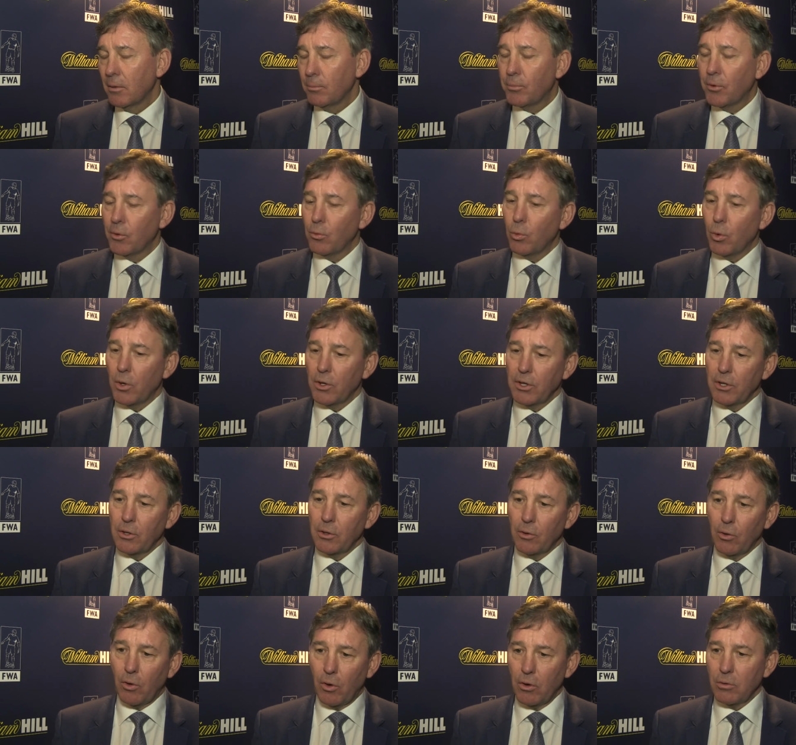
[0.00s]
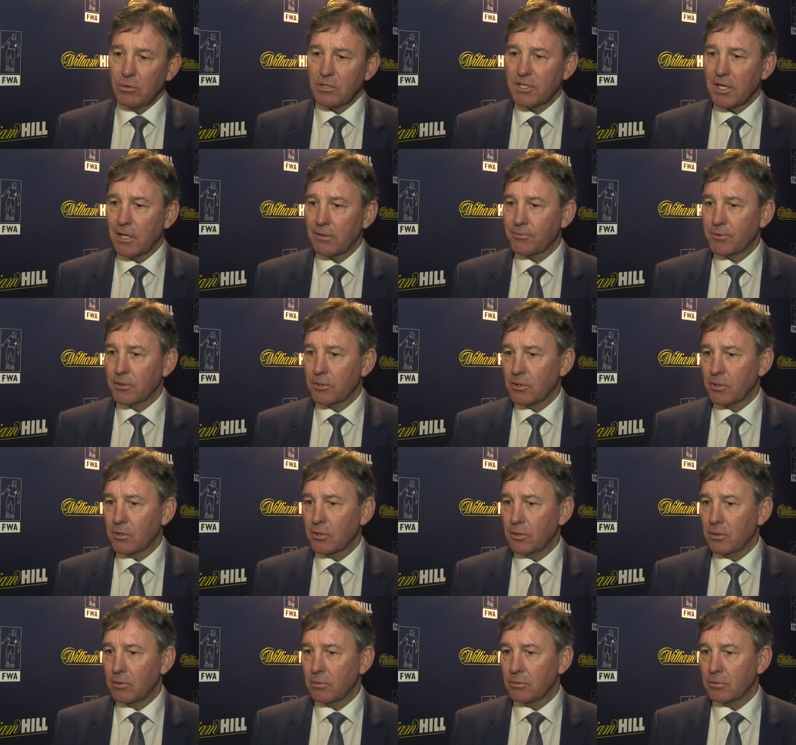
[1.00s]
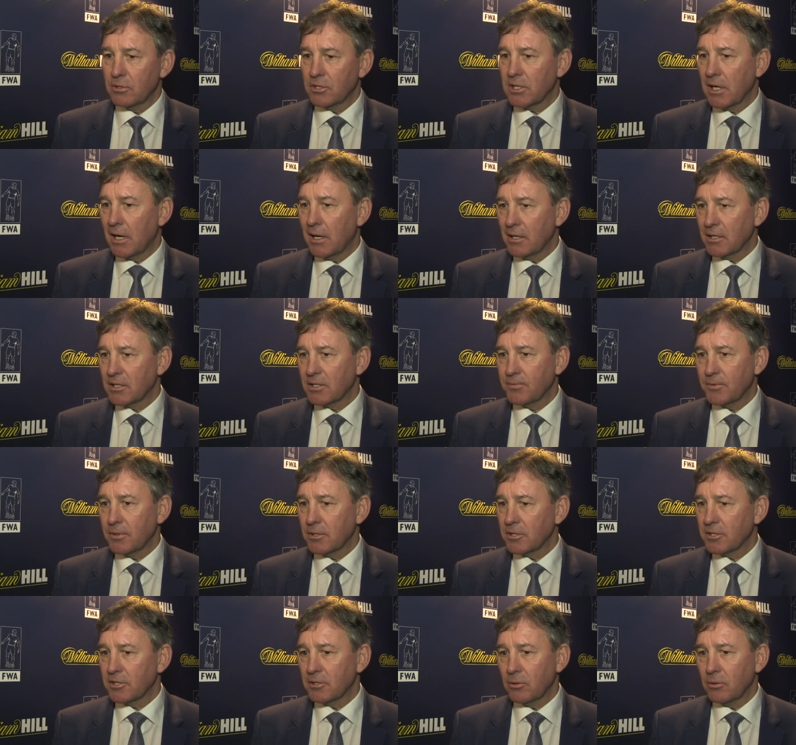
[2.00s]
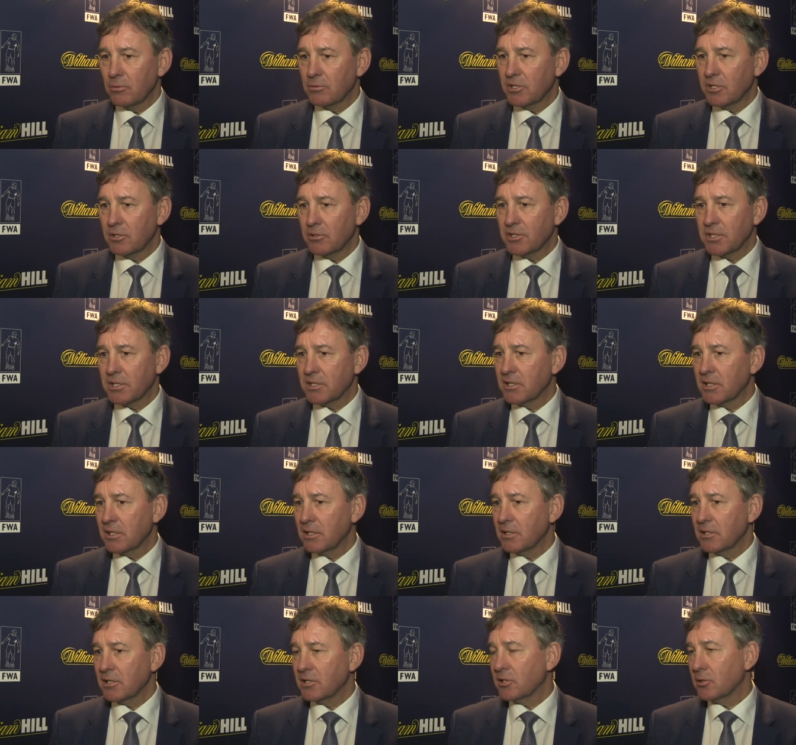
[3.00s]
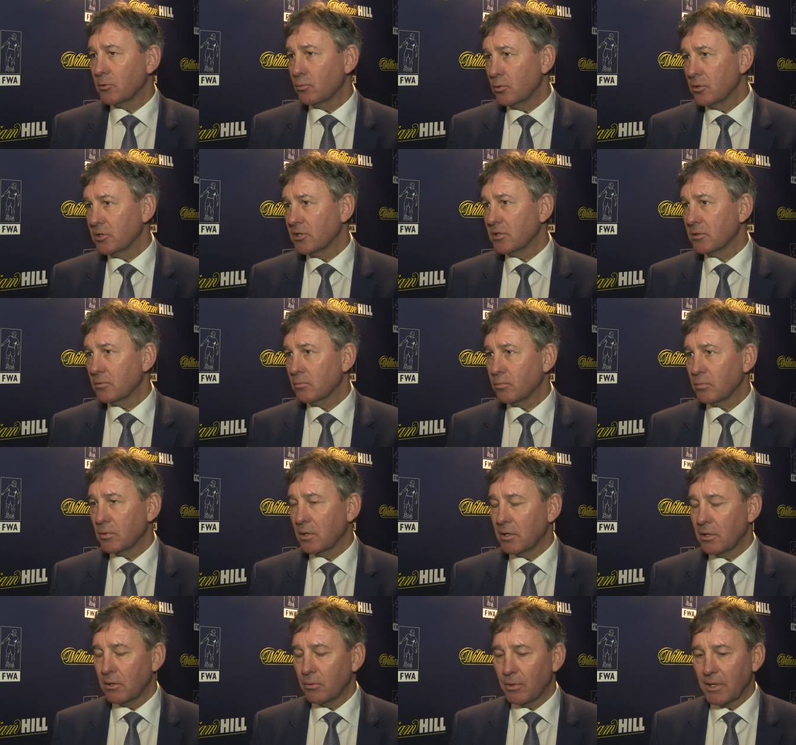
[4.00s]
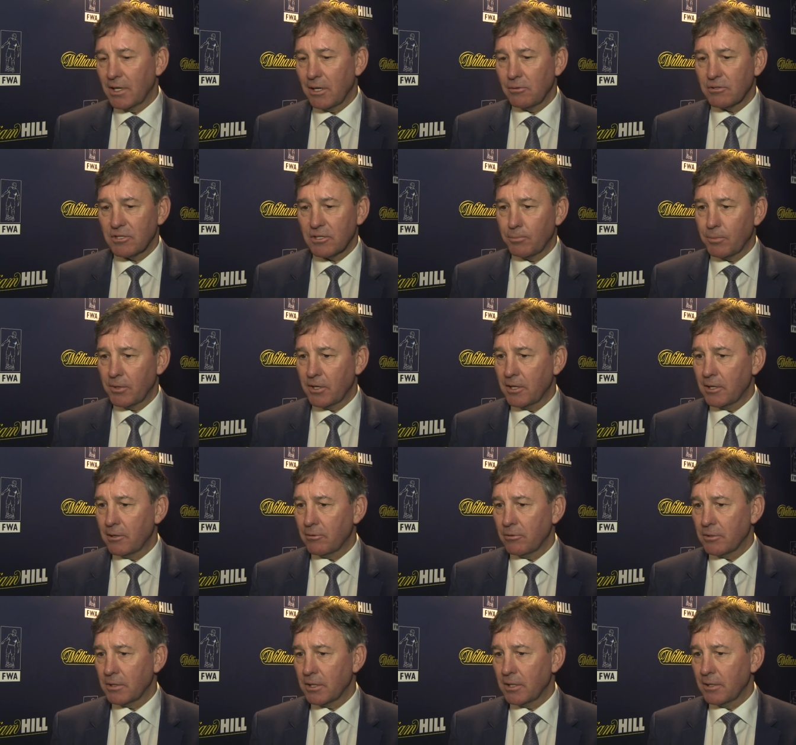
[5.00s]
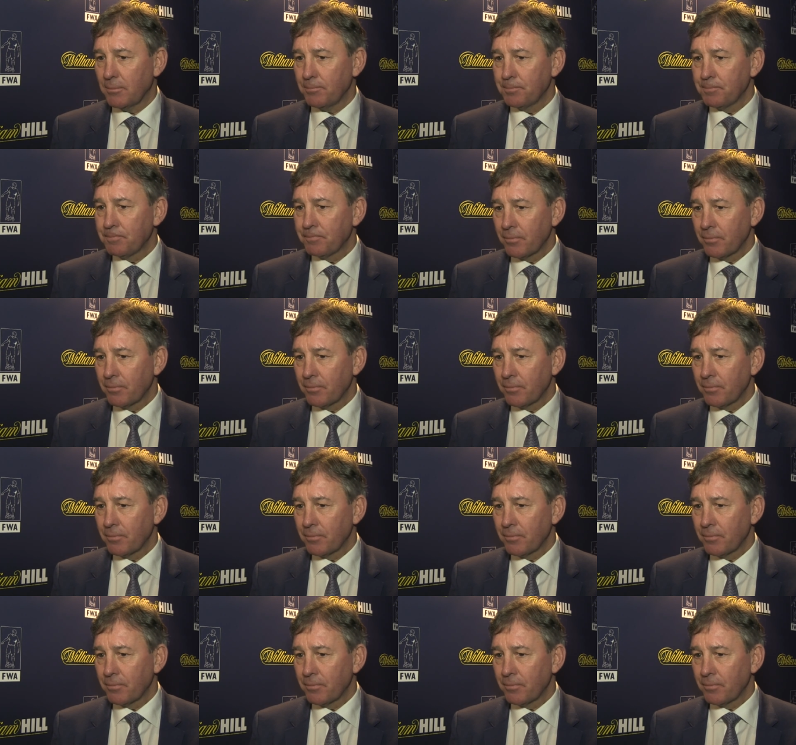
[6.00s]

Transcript: But what you always have to do, Sir Alex Ferguson always used to say this to us when I was a player under him.